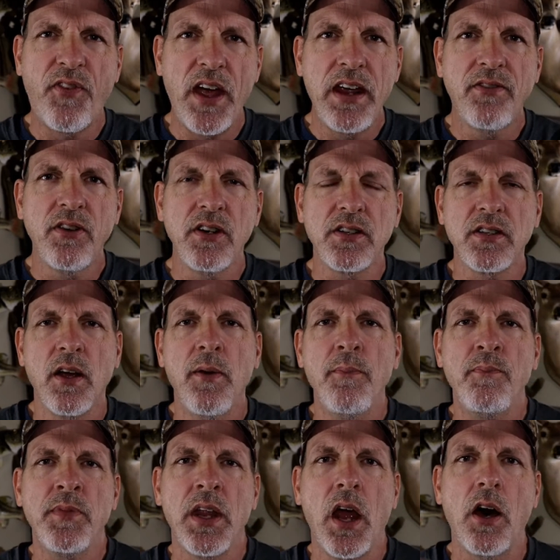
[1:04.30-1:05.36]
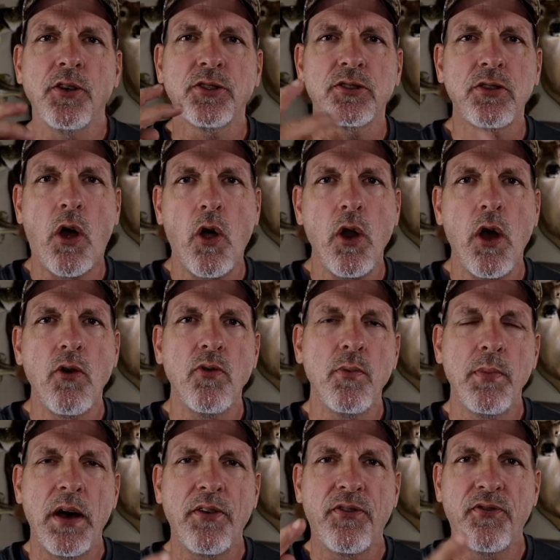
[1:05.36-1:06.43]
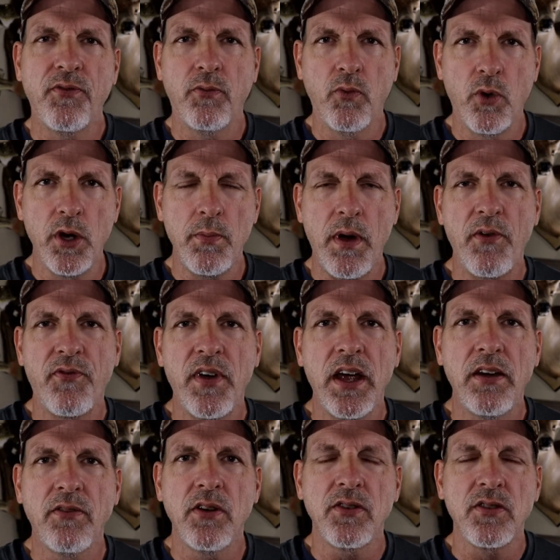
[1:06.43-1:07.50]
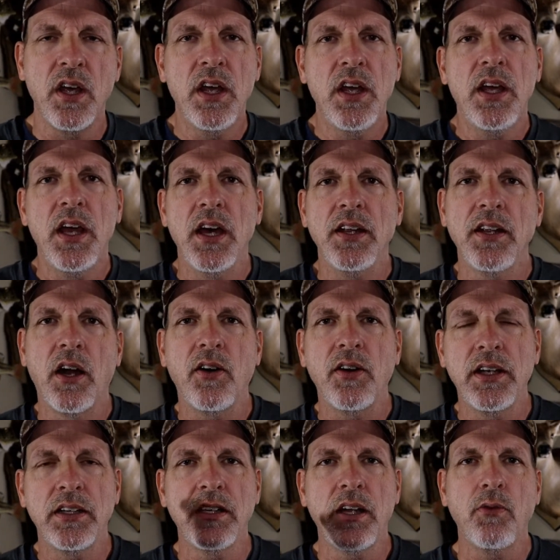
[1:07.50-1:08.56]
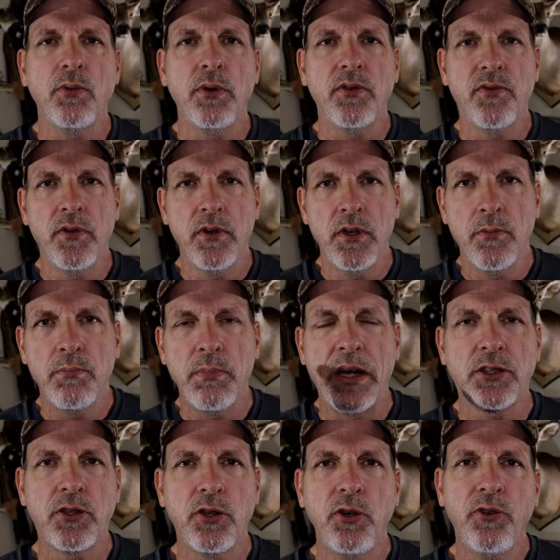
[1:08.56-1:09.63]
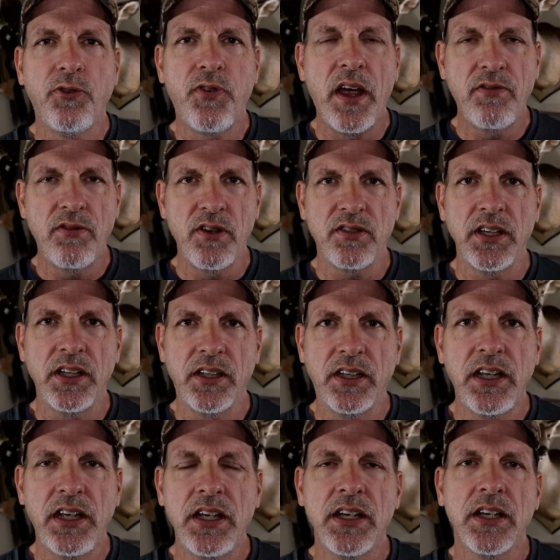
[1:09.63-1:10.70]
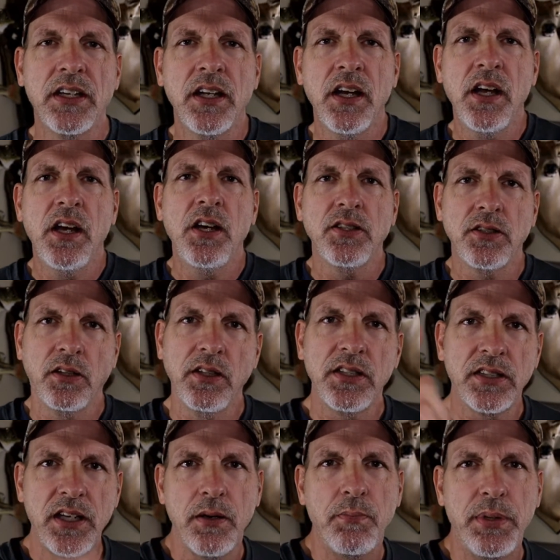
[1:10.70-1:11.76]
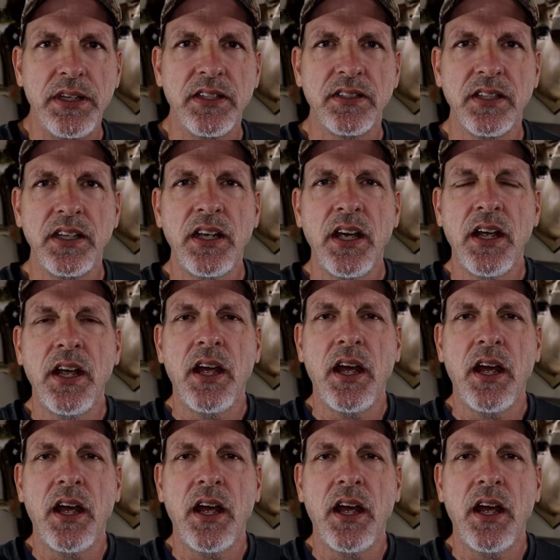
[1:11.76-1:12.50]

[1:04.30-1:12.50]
favorites. I'll start off with one of my favorites, and then I'll end up with my 2 favorites at the end. So let's get busy.